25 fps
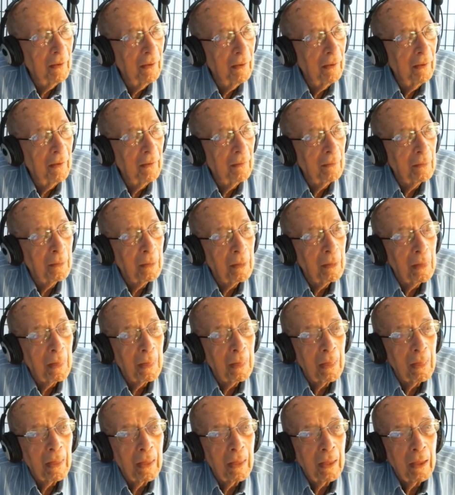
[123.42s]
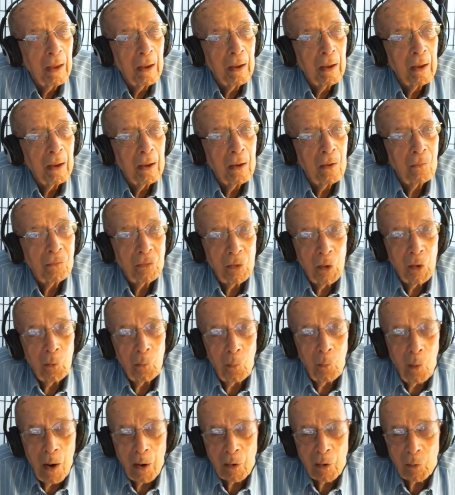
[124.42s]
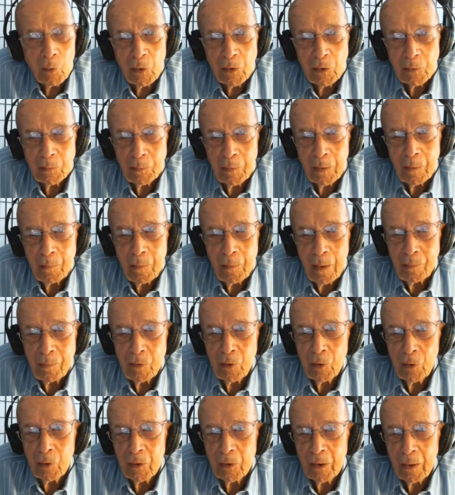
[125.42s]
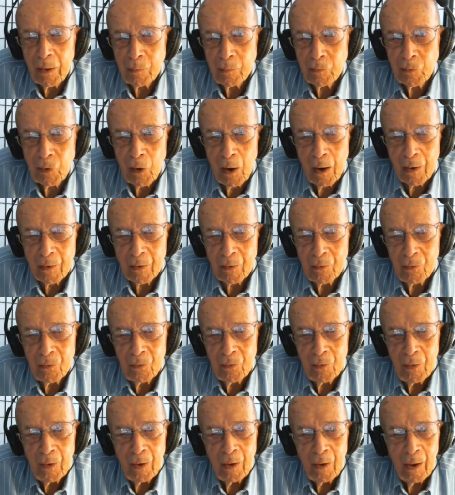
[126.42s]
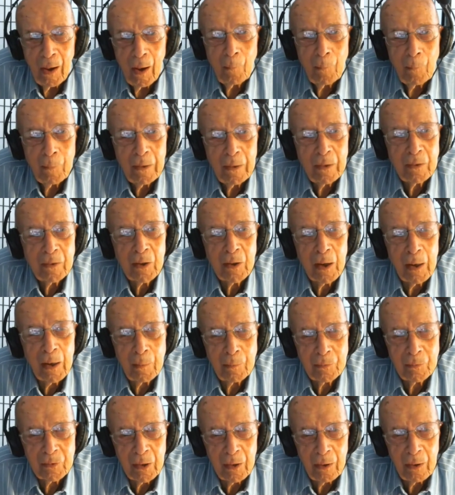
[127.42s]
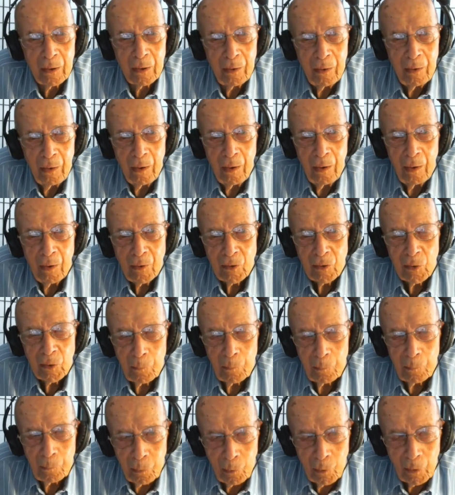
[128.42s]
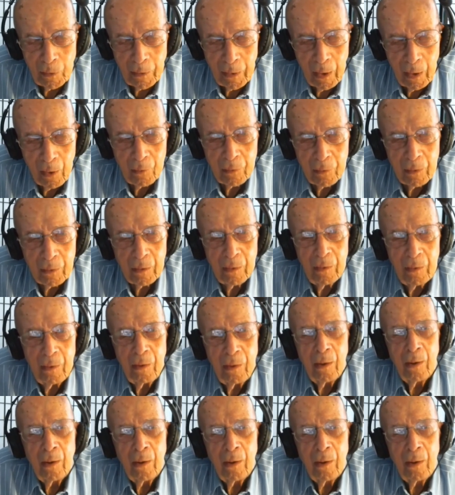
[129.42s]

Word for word: if you'll walk with me, maybe you can keep track of how many times I point out a,